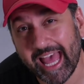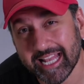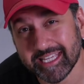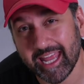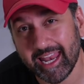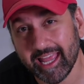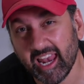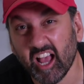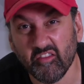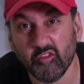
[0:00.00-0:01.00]
Cat's Deli,
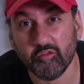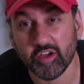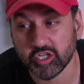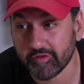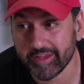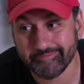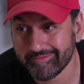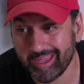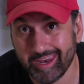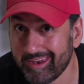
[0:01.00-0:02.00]
like a full version of it,
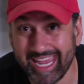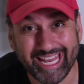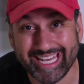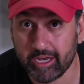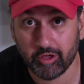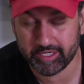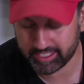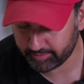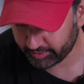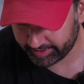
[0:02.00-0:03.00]
and it did not
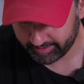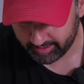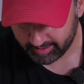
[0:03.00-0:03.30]
disappoint.